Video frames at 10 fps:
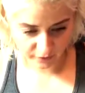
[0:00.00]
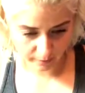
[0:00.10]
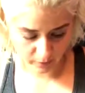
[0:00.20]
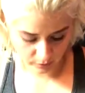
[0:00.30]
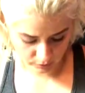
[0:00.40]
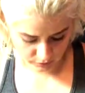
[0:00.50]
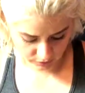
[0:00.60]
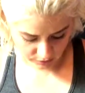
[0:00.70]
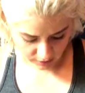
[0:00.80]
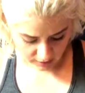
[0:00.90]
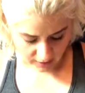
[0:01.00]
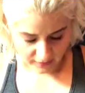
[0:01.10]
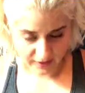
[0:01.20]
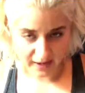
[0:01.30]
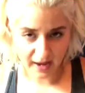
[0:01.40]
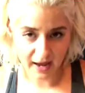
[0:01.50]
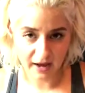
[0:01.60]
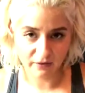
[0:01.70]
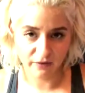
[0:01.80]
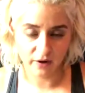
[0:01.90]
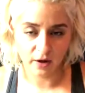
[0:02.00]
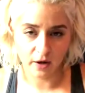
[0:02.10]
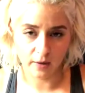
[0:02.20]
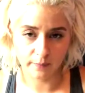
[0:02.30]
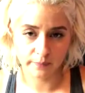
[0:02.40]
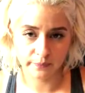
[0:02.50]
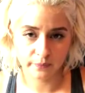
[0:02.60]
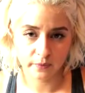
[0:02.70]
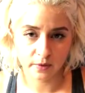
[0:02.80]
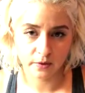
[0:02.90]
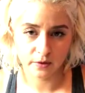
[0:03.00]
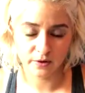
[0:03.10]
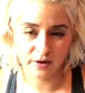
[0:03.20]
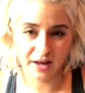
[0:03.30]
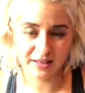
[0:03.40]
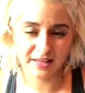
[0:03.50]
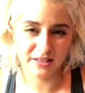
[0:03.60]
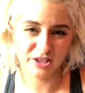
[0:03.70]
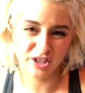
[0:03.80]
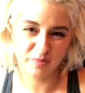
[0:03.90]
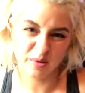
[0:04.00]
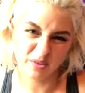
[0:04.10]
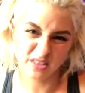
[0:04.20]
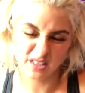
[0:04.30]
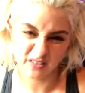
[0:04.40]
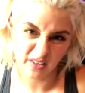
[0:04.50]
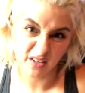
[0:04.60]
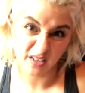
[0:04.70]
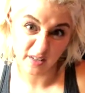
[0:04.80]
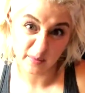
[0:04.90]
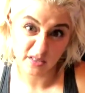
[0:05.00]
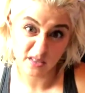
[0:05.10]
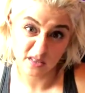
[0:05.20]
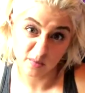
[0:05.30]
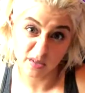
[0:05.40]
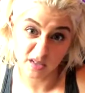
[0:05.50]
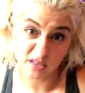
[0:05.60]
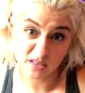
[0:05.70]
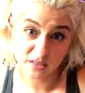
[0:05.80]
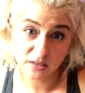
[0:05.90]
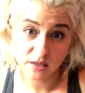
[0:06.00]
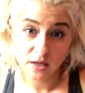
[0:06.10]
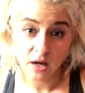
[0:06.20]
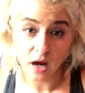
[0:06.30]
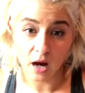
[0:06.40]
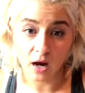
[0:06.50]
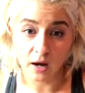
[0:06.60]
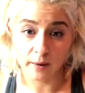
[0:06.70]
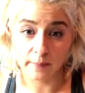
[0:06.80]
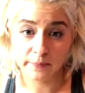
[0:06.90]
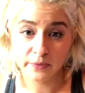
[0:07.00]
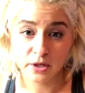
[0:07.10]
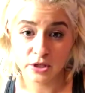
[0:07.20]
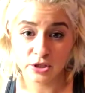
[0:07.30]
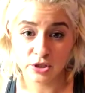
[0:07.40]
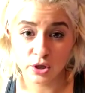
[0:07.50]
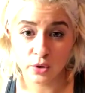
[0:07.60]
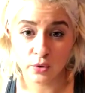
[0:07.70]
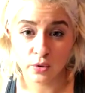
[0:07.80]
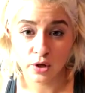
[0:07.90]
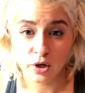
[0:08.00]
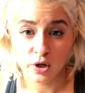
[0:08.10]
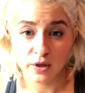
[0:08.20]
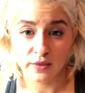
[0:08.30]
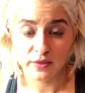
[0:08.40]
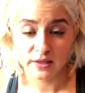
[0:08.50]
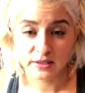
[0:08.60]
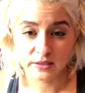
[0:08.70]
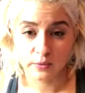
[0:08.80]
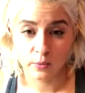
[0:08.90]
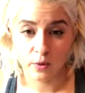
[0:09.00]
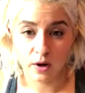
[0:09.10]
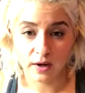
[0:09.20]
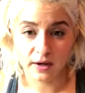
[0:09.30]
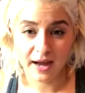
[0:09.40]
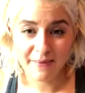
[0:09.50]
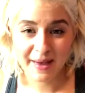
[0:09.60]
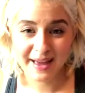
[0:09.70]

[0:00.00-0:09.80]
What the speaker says: from most. They have, they're not like the cheapy ones that you find on Amazon, to be honest. So this one, hi